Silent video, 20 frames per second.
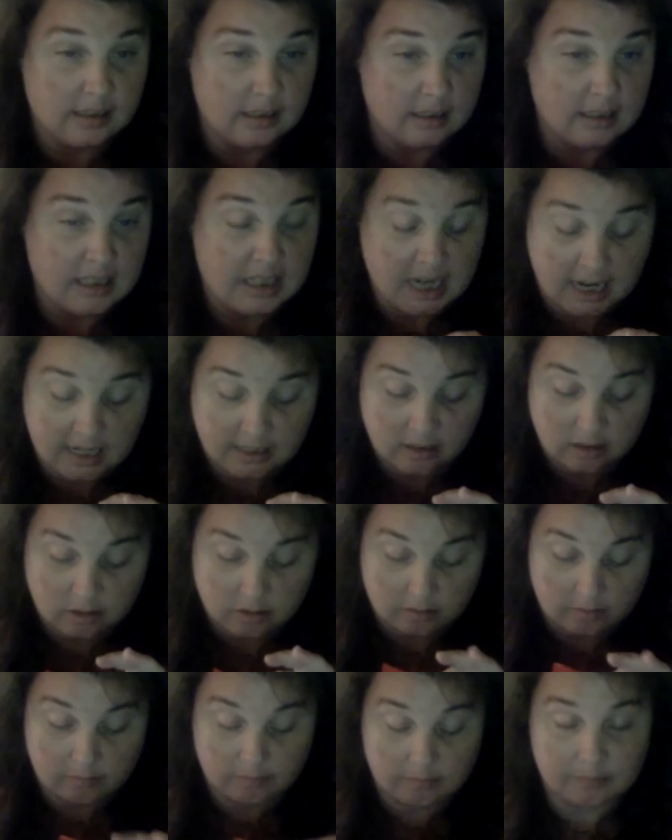an
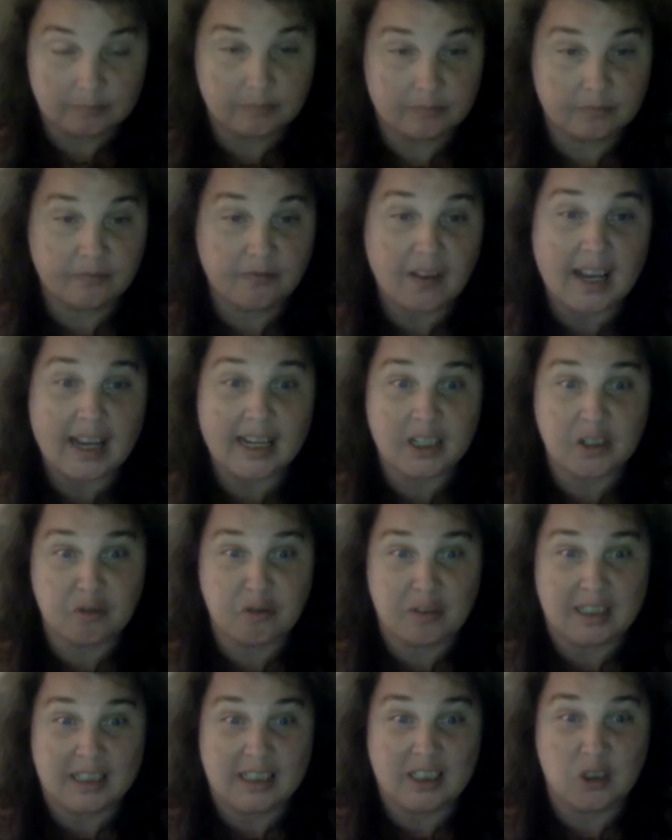intense
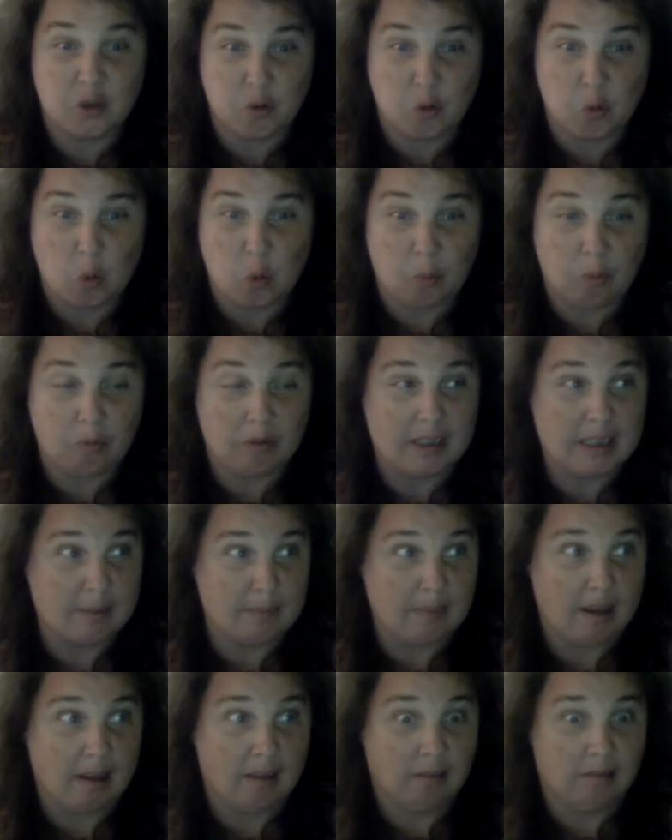factory strawberry
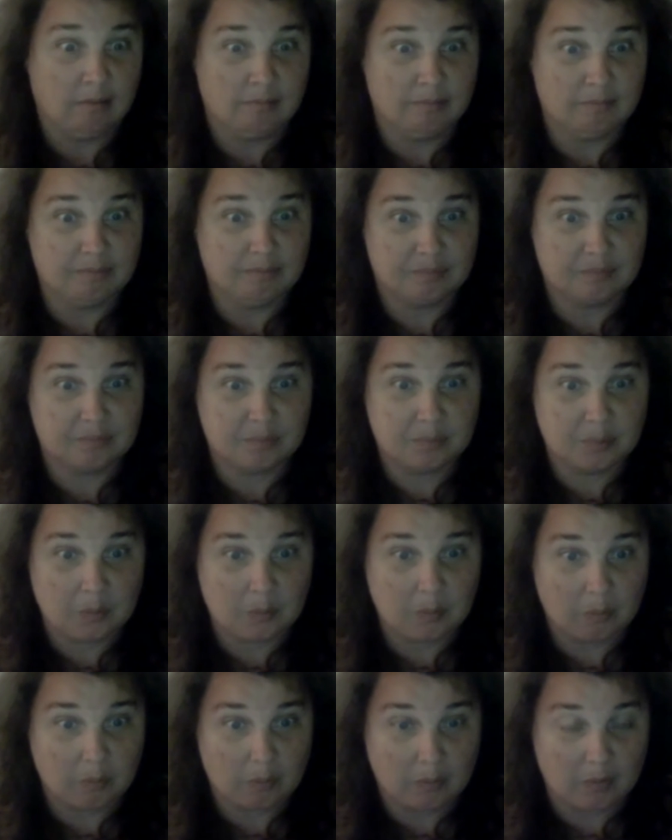smell.
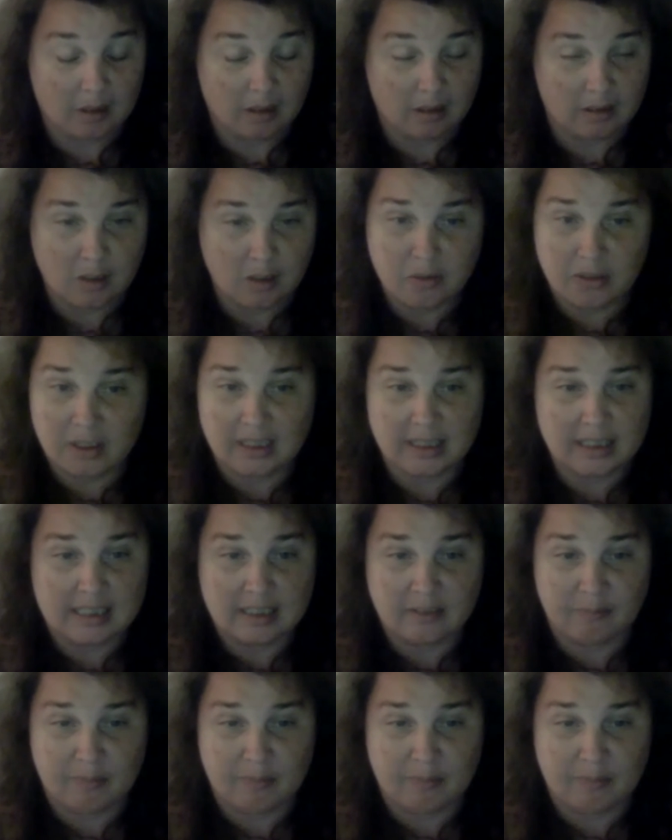I don't think these